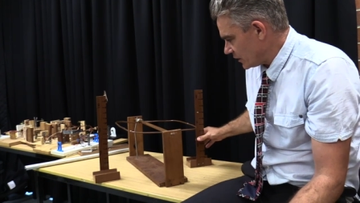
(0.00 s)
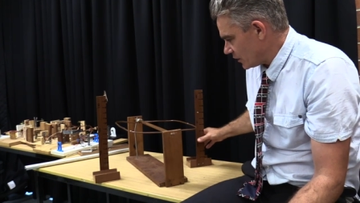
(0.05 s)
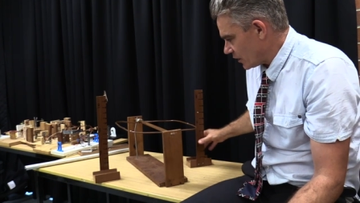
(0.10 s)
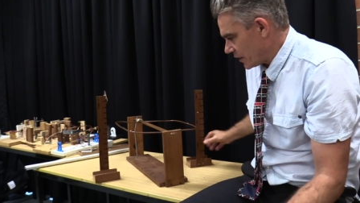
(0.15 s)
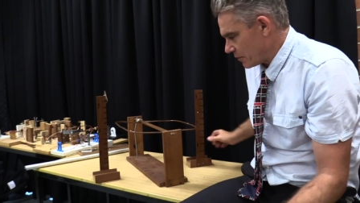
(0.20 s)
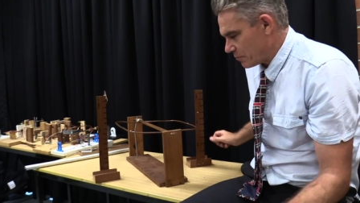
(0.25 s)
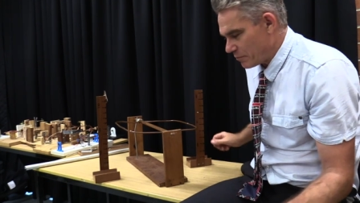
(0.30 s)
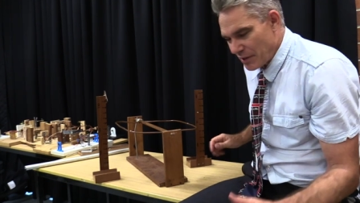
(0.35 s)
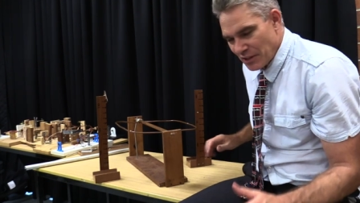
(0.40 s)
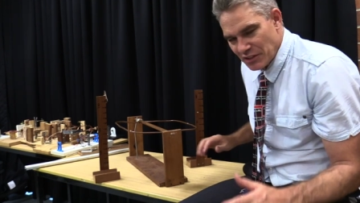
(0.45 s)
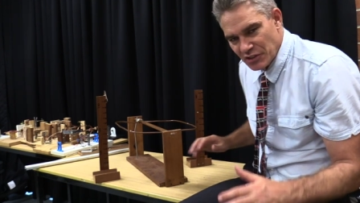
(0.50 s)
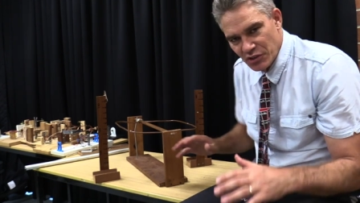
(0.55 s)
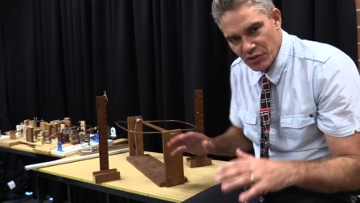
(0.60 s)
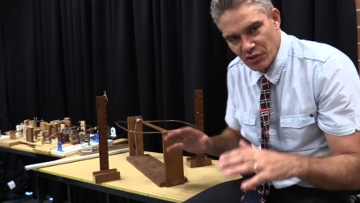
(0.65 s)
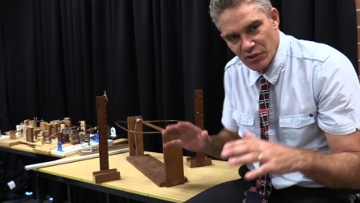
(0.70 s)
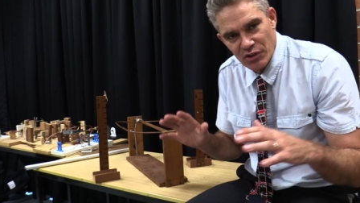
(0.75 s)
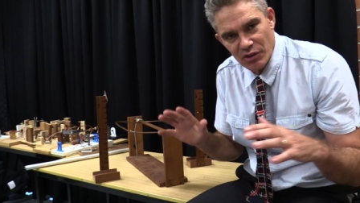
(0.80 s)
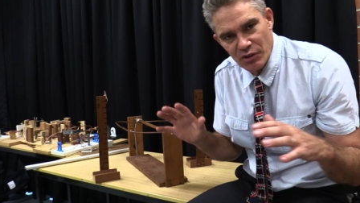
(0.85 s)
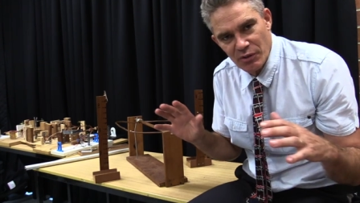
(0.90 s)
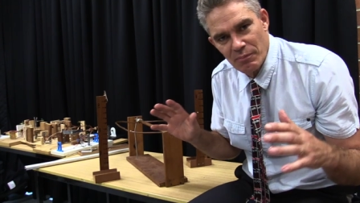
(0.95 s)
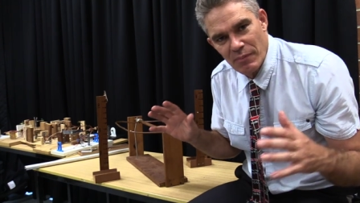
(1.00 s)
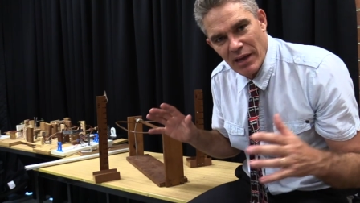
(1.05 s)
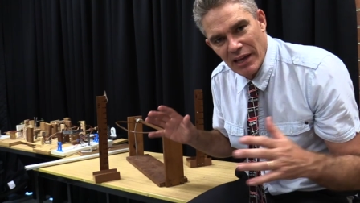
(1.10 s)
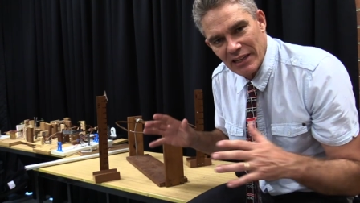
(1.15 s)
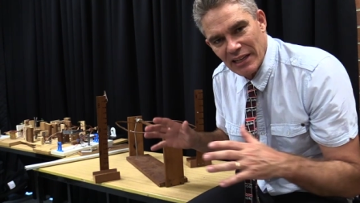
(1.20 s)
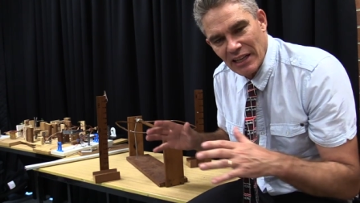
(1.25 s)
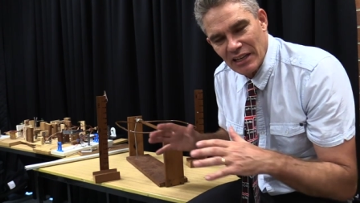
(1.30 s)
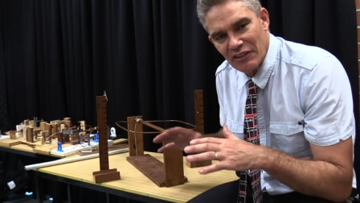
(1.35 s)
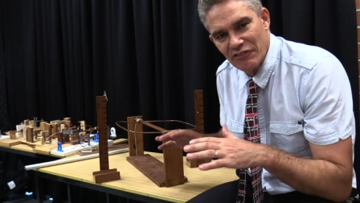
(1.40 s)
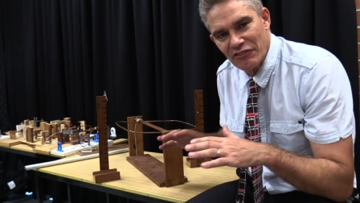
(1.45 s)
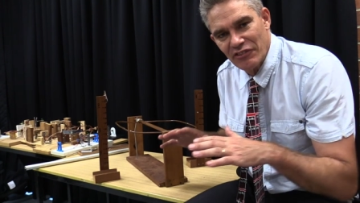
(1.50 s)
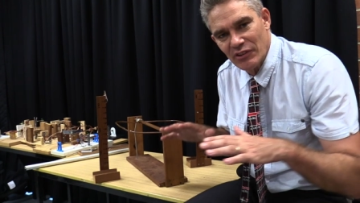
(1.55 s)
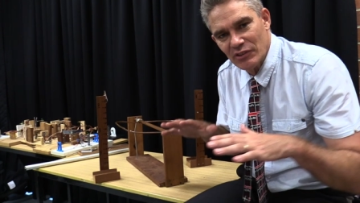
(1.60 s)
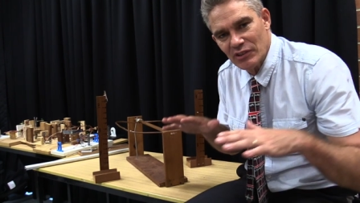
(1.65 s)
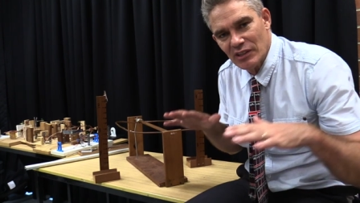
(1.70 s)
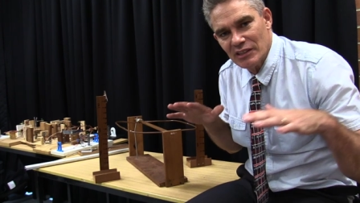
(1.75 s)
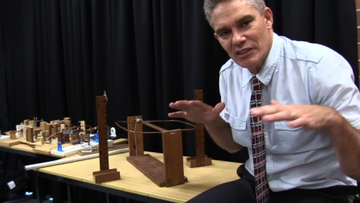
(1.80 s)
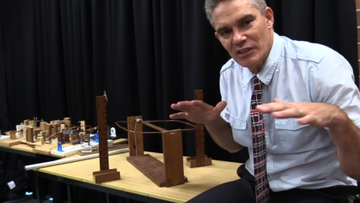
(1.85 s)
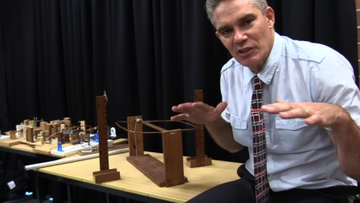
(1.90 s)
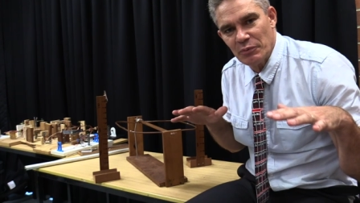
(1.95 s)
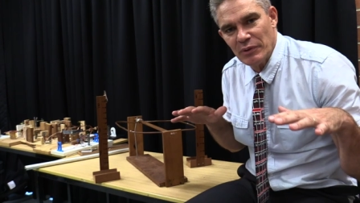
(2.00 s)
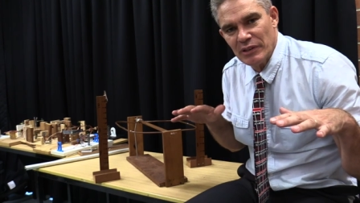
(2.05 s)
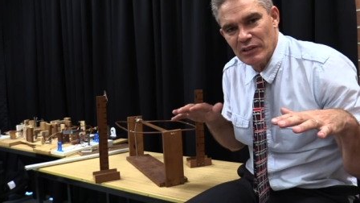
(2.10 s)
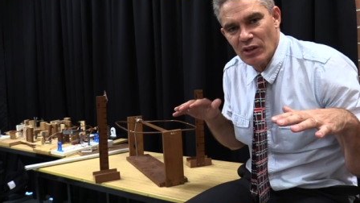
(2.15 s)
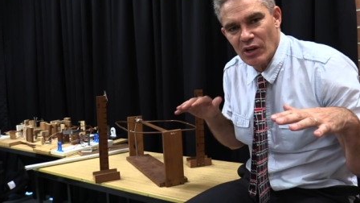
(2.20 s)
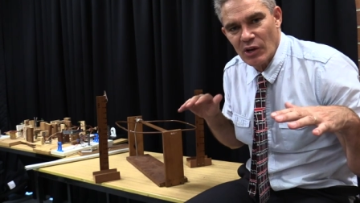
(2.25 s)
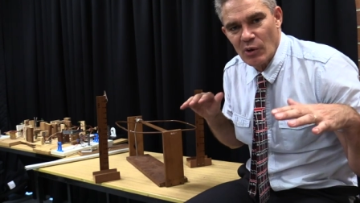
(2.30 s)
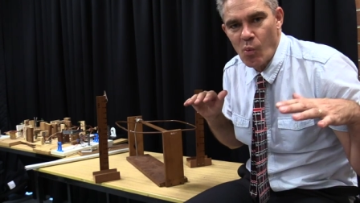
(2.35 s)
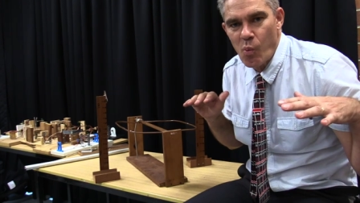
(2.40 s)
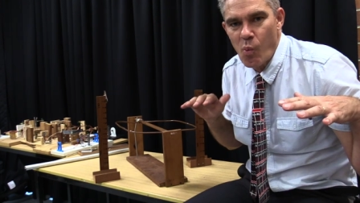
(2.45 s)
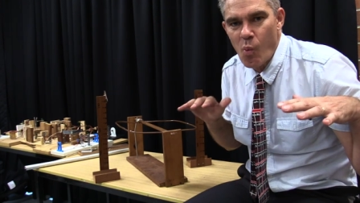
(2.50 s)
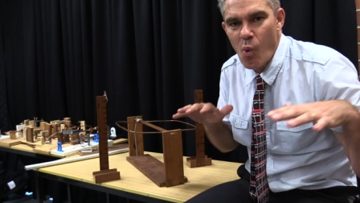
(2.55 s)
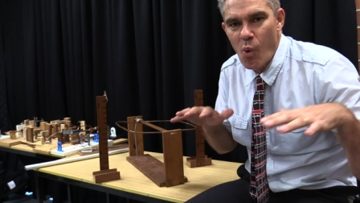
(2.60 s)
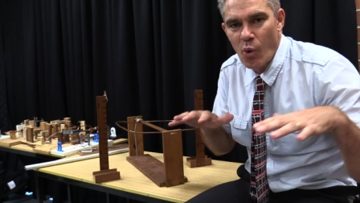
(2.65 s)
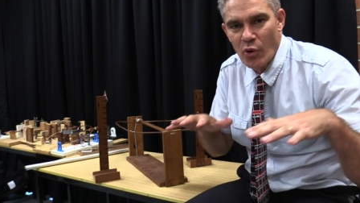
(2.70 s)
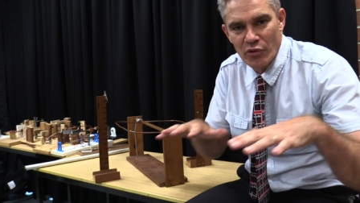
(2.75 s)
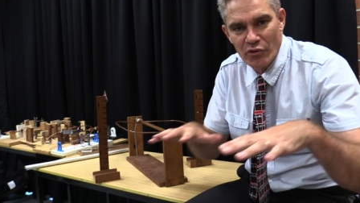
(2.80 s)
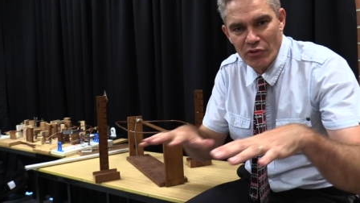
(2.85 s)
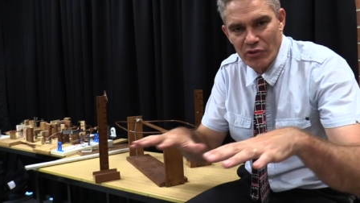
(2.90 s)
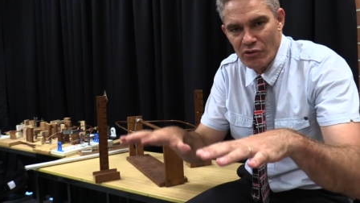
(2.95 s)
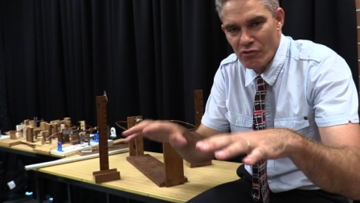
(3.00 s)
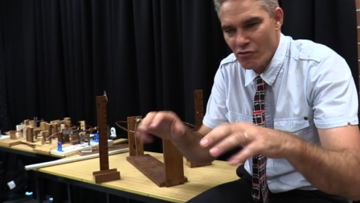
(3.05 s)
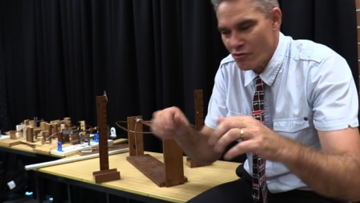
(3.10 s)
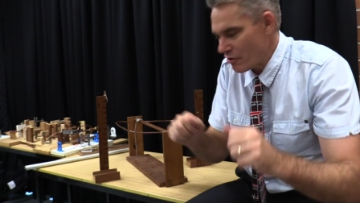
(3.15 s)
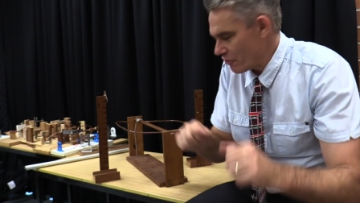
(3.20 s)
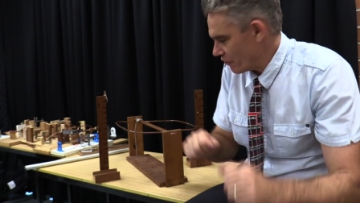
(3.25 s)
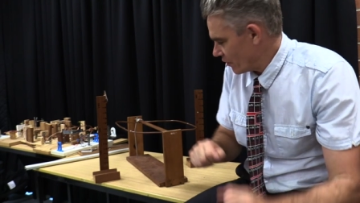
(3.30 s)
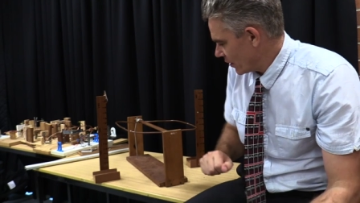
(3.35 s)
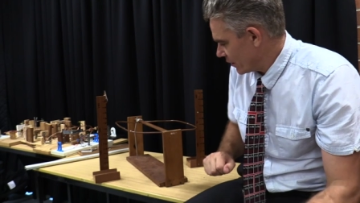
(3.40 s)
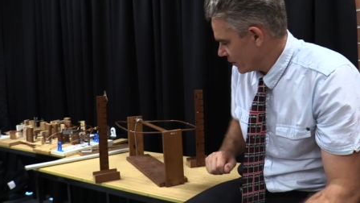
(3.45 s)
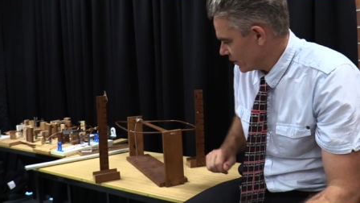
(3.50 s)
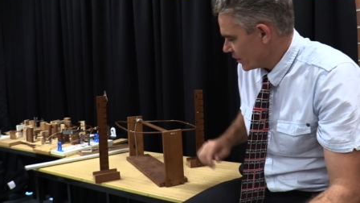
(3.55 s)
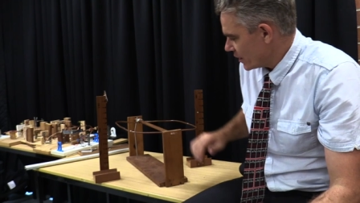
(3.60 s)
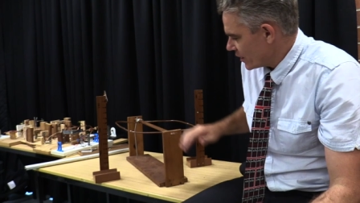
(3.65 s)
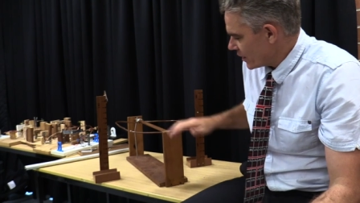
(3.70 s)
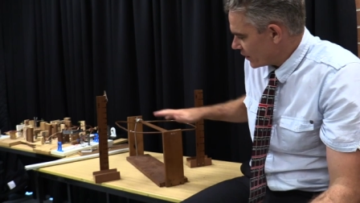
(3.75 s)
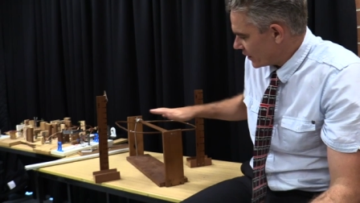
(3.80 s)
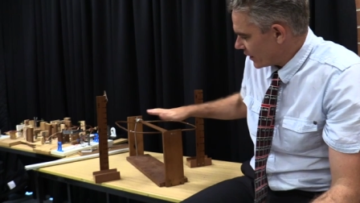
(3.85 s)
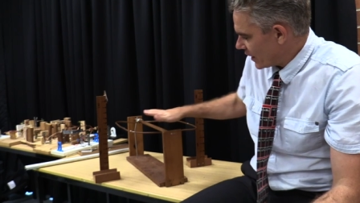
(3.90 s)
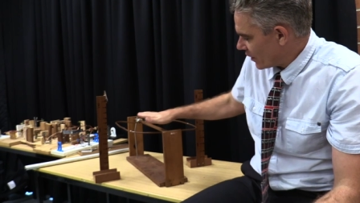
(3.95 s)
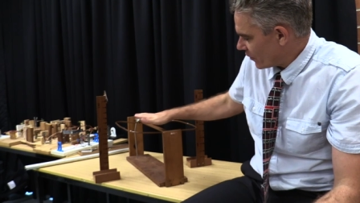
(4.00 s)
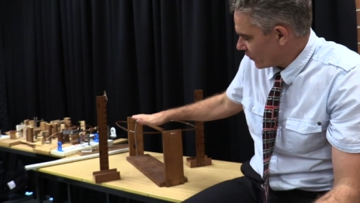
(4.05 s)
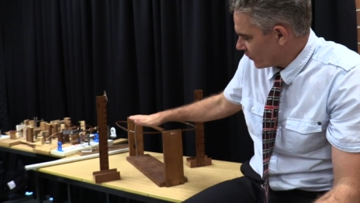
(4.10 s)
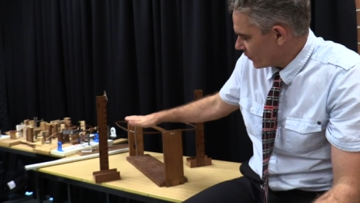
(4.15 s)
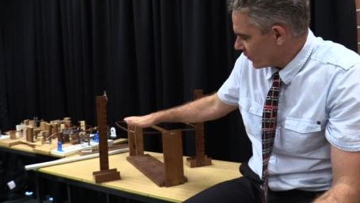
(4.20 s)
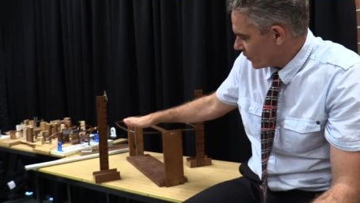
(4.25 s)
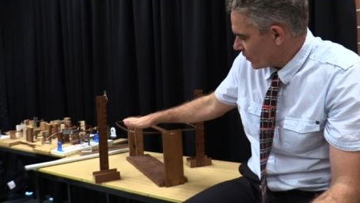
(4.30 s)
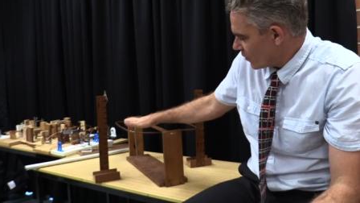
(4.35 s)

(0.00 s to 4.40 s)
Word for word: like picture the magnetic field a little bit like water in a river. Now,